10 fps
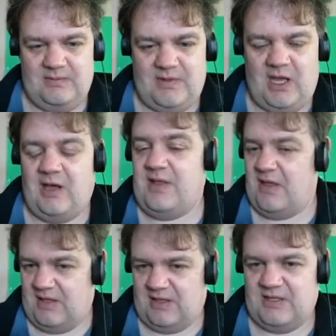Ah, now
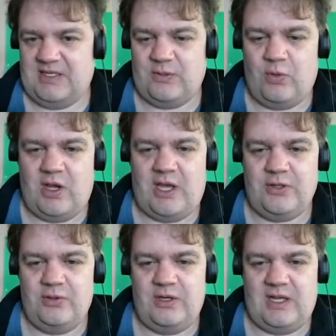yeah, this is why I
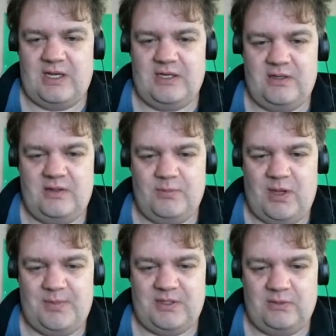do need my
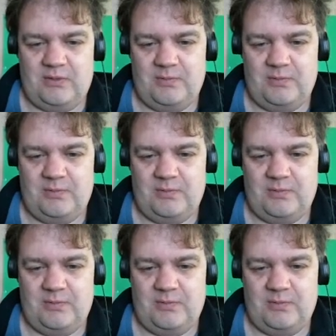pistol.